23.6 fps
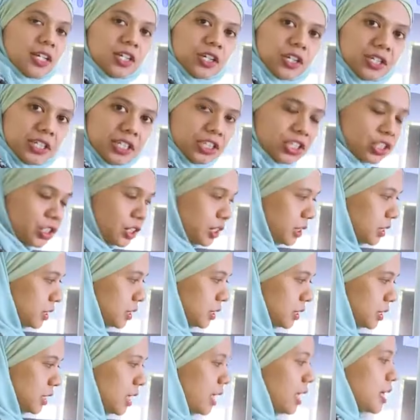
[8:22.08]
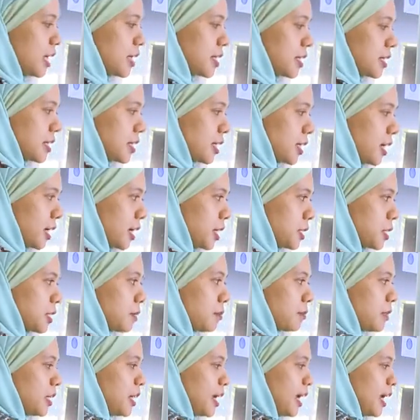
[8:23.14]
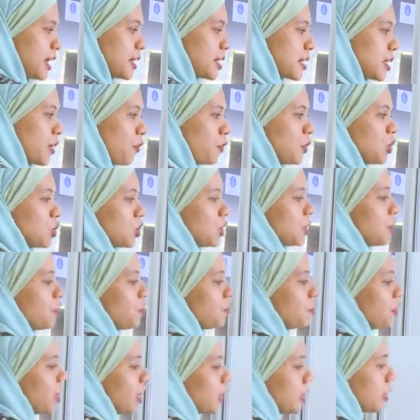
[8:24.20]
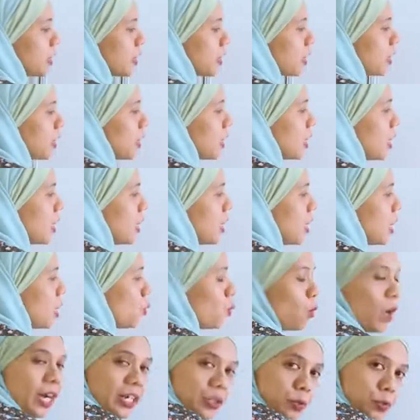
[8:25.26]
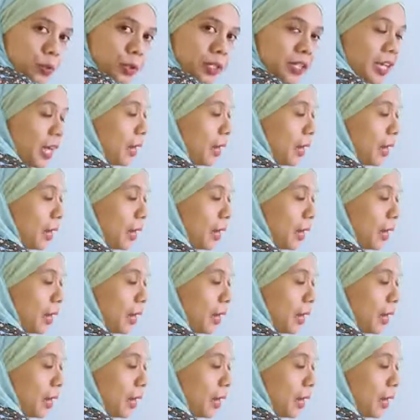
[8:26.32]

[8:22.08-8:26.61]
condition. So customer has sufficient fund. What will